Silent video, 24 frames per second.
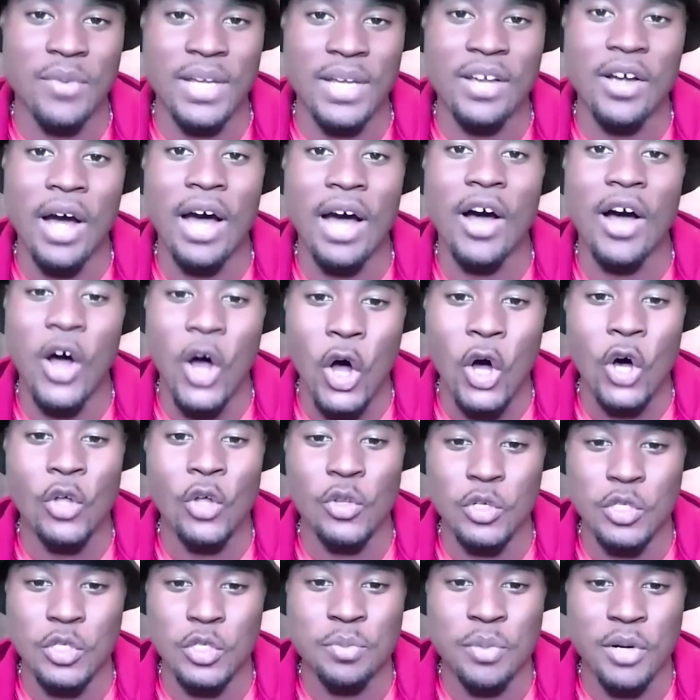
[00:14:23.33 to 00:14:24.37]
we got all
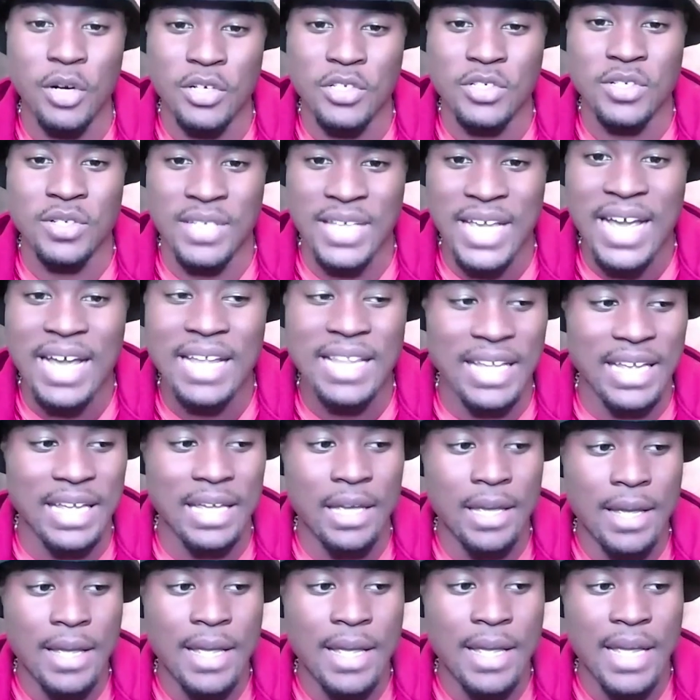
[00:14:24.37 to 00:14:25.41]
those parts so yeah like
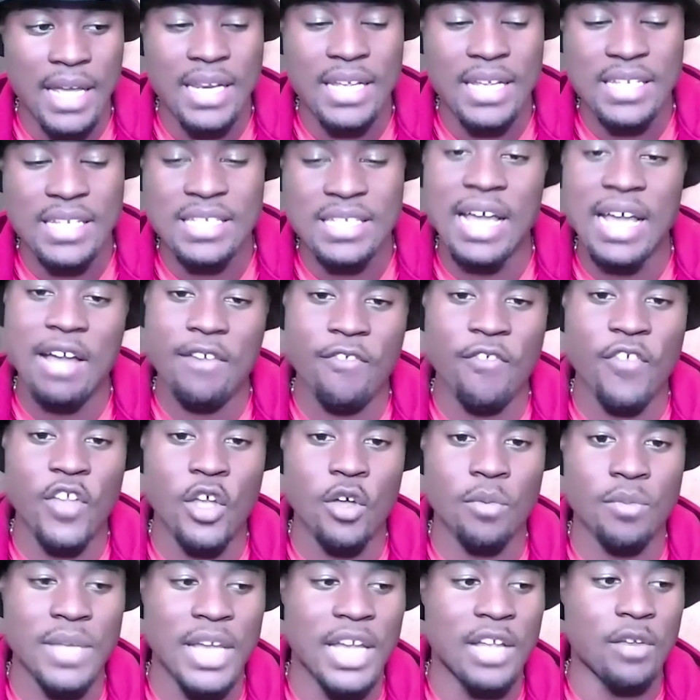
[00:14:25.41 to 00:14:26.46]
it is that
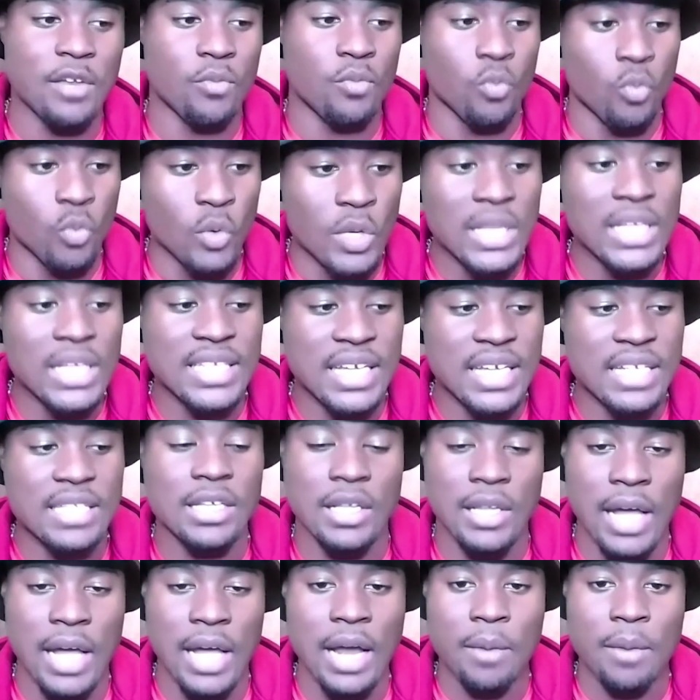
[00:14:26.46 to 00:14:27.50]
film that really ticked
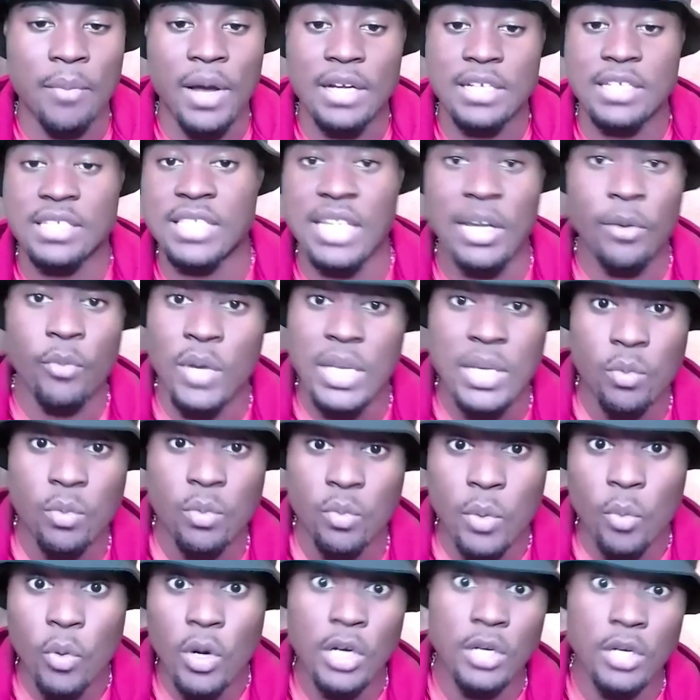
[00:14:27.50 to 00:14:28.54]
a lot of boxes that we
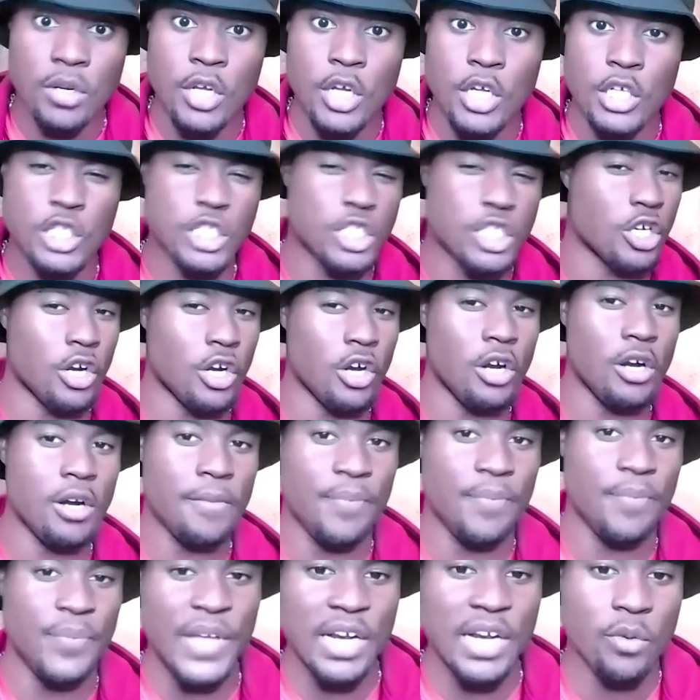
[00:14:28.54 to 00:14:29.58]
we weren't
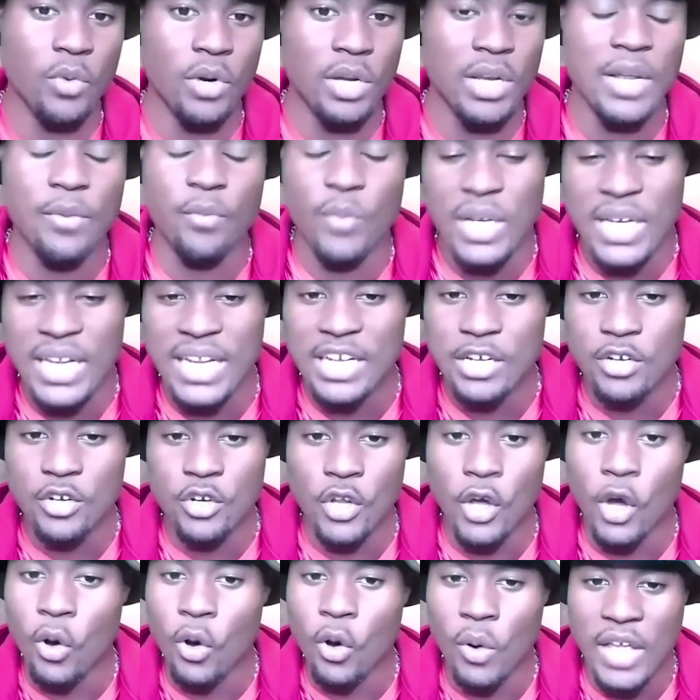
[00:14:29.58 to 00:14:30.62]
sure that it would and we didn't
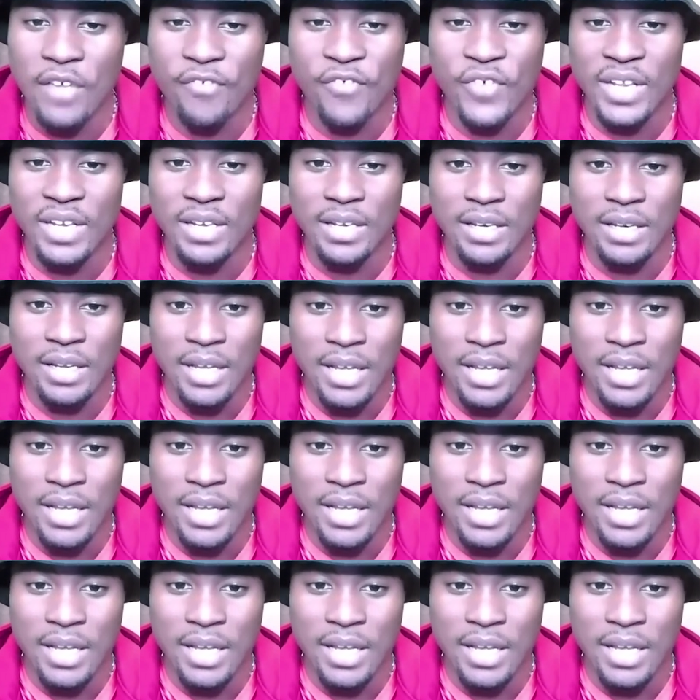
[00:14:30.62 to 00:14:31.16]
know if it